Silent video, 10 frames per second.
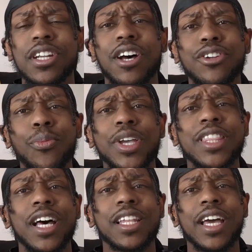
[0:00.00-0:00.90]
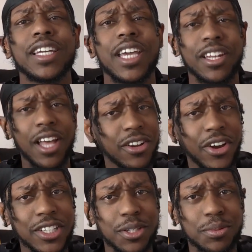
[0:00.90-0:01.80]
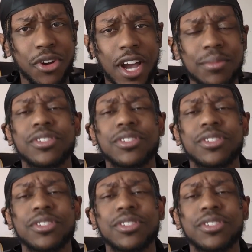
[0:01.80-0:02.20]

y'all don't be in that like, and a lot of y'all ain't subscribed.